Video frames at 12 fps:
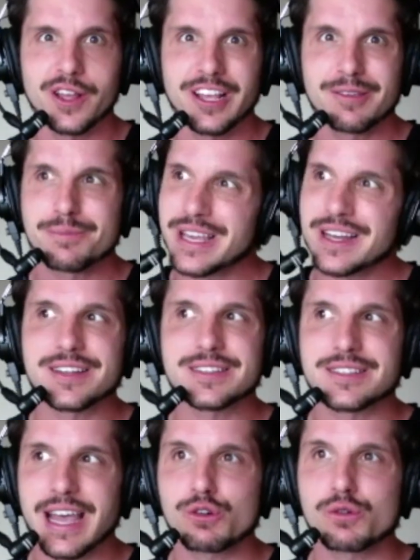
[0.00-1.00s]

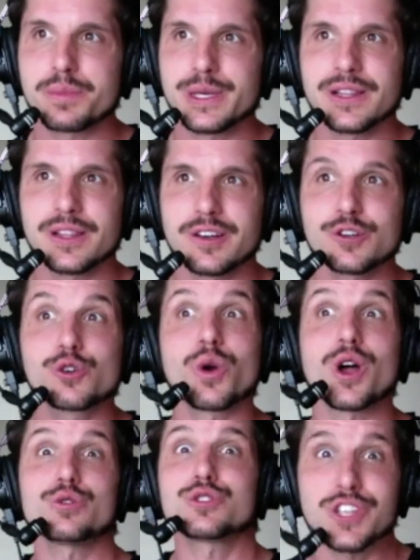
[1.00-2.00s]
because that would be a little
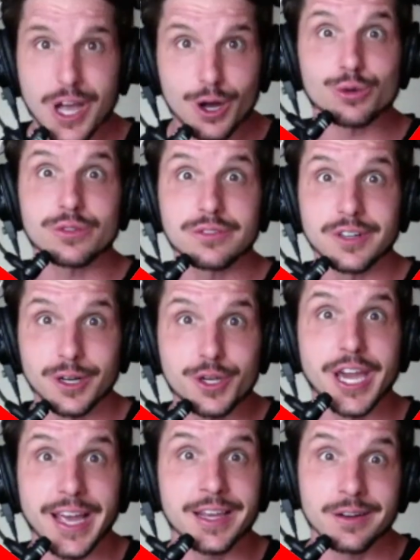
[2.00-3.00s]
gross-o.
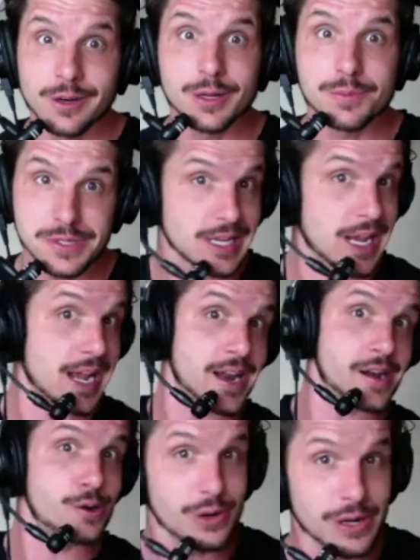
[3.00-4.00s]
Okay, you know what I'm saying?
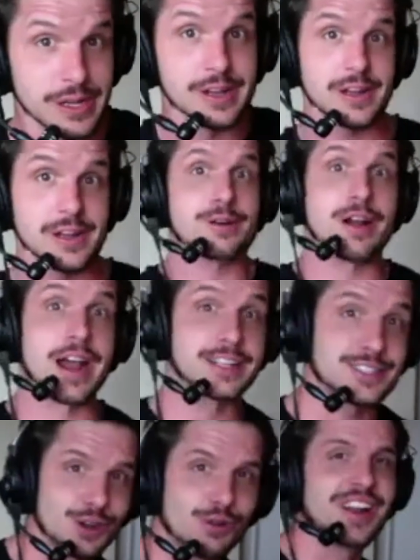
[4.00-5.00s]
Oh, all
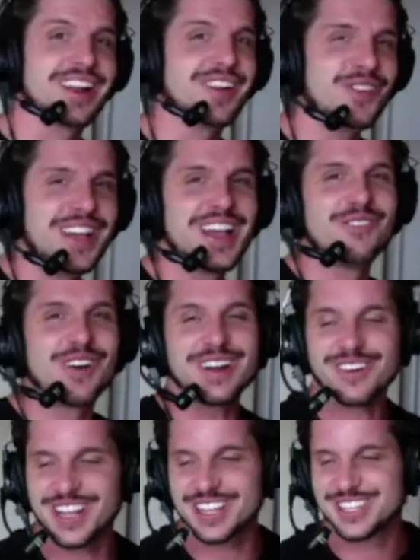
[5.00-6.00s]
right. So what I
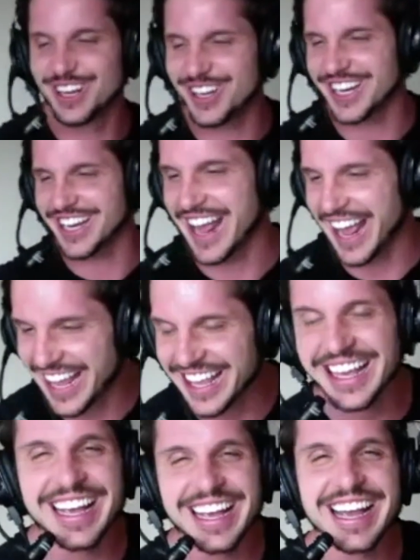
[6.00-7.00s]
want to do today
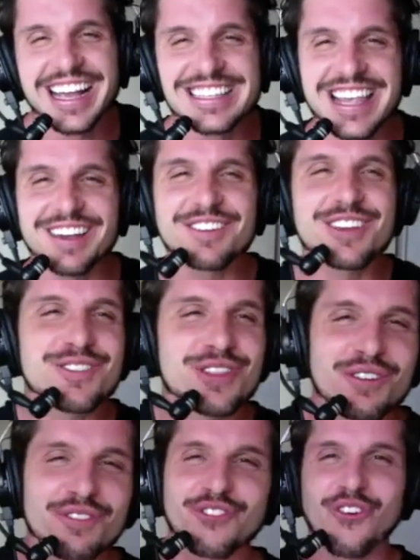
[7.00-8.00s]
is give you
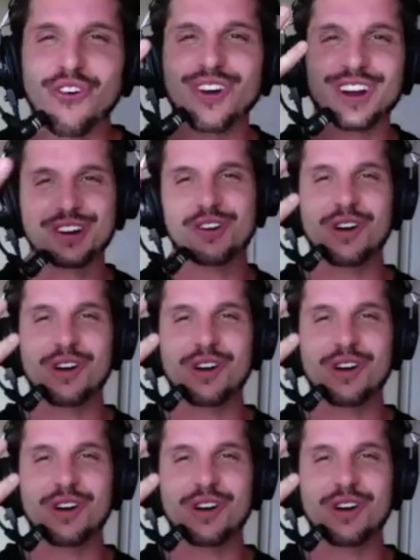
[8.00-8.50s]
the 4 core